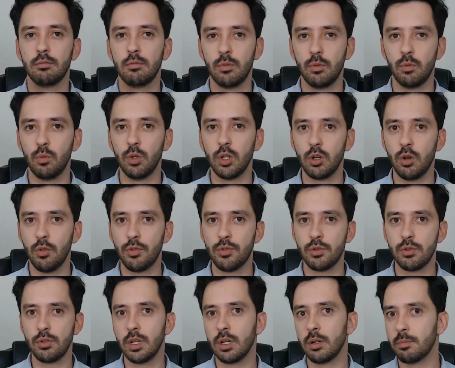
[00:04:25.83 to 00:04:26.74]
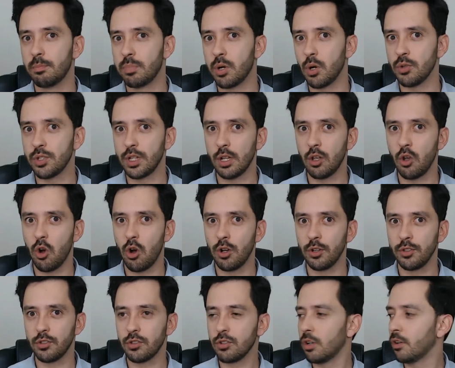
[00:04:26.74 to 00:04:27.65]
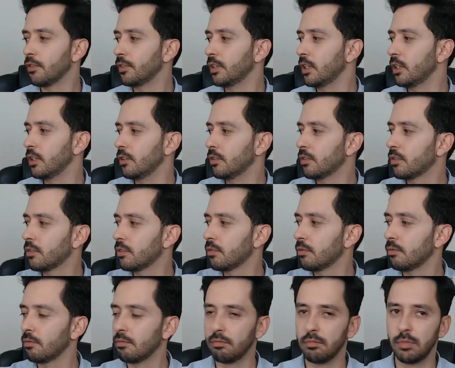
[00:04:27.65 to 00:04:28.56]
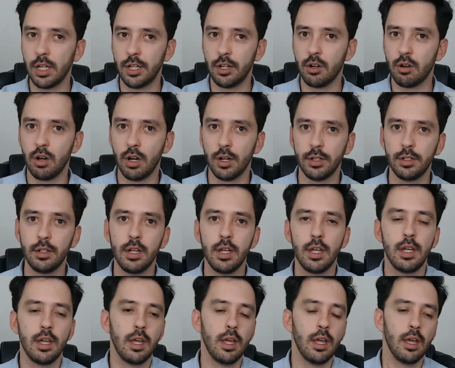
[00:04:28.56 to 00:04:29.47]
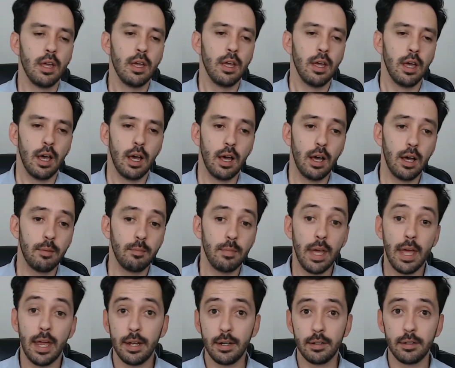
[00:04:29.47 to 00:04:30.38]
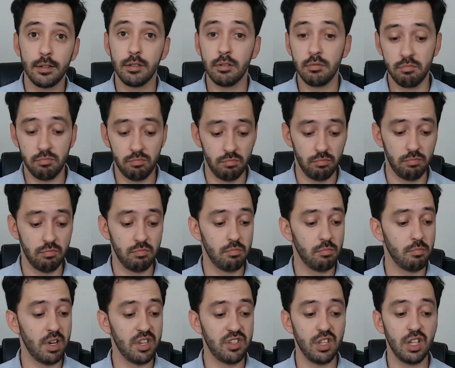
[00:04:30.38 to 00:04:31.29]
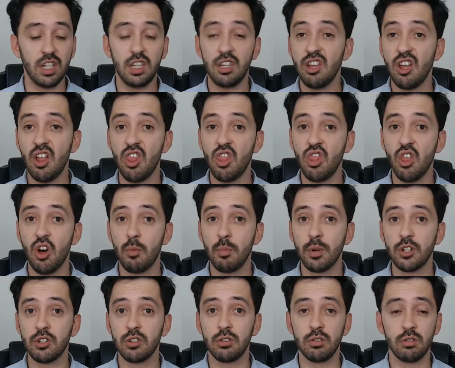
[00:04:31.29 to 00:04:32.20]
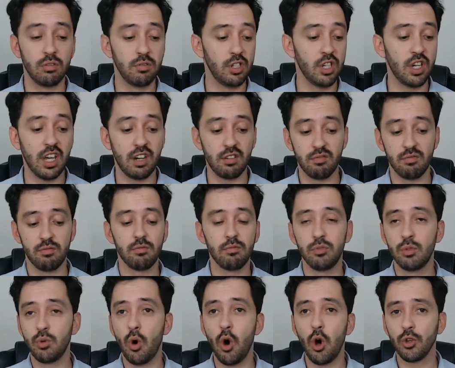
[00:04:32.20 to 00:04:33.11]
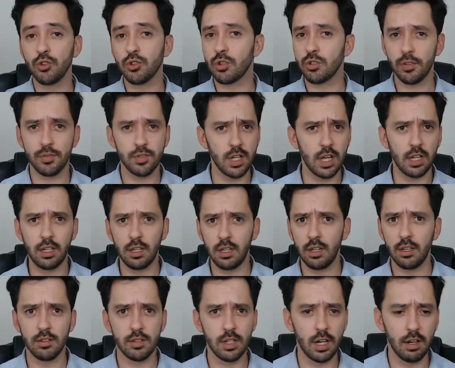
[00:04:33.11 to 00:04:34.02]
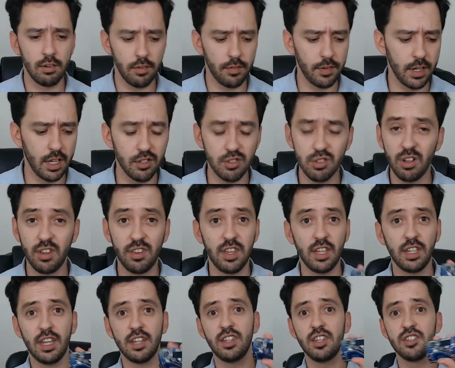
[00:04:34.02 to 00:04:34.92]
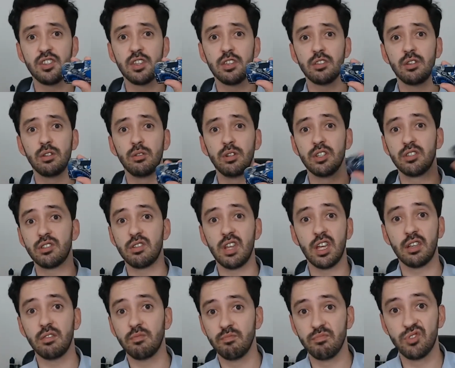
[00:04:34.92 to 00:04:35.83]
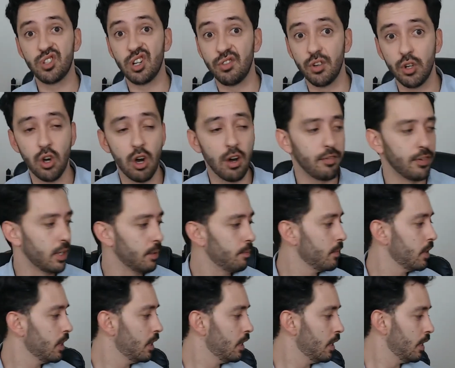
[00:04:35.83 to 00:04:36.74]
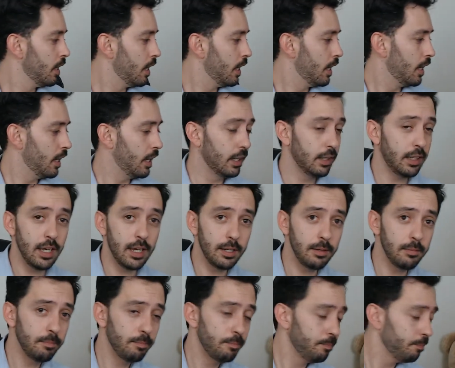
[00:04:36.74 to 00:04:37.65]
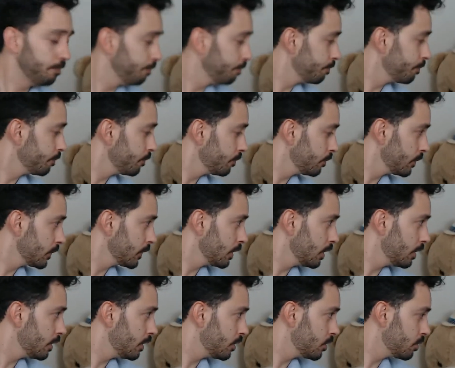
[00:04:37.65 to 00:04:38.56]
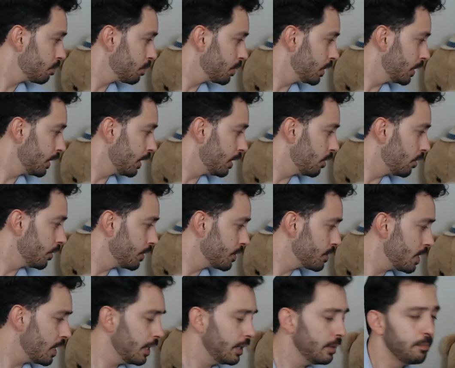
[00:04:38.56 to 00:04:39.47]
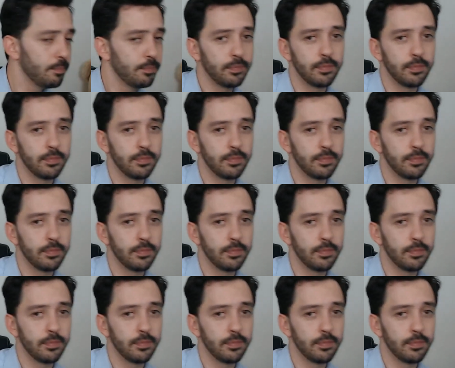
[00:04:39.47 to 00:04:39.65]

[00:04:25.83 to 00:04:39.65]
We'll go through the pros and cons of these later on. And basically not much to do. You can do all sorts of settings and everything else. The only thing that this doesn't do is serve you coffee. And then, just putting it here on the side,